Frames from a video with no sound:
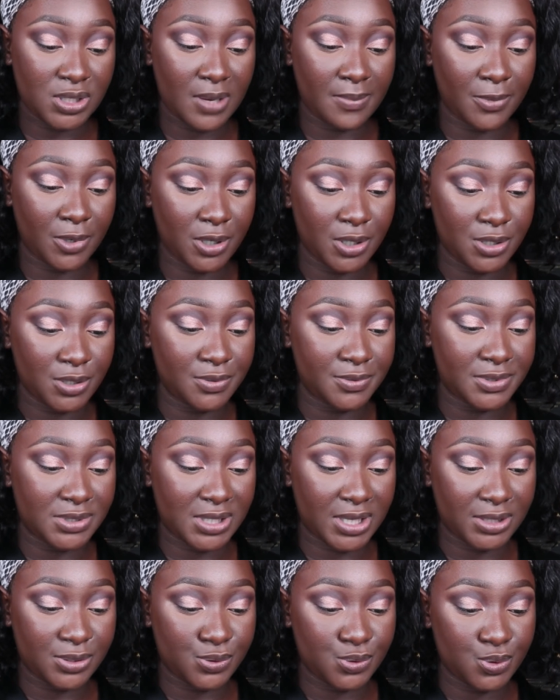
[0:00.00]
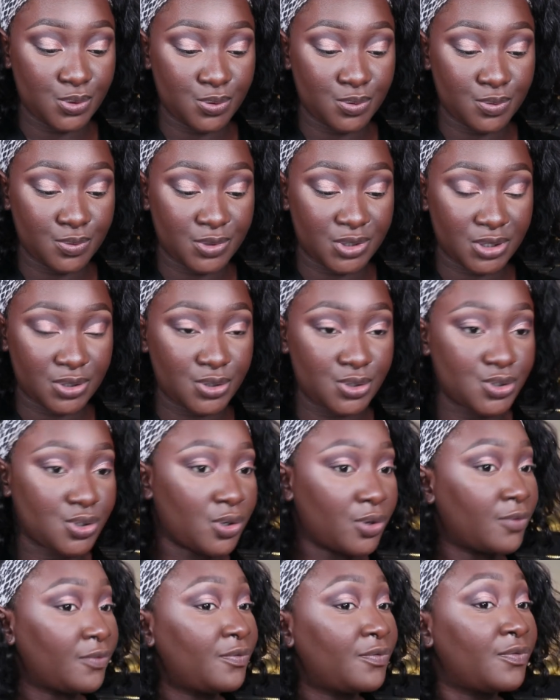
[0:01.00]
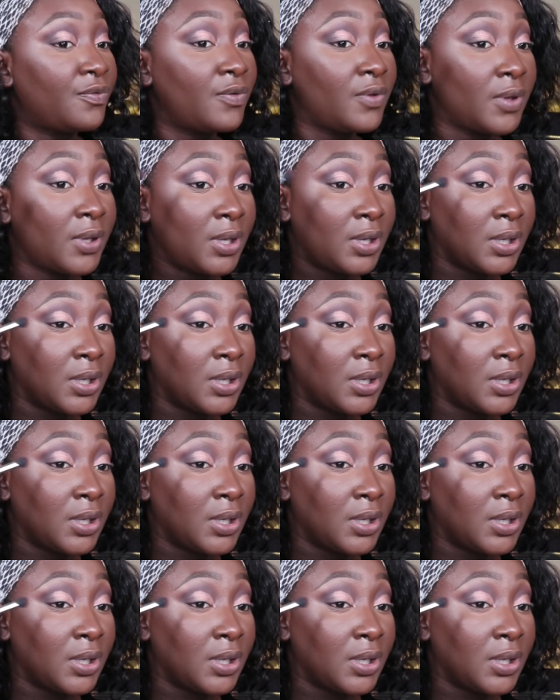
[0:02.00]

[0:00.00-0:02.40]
I'm going to use that to just sort of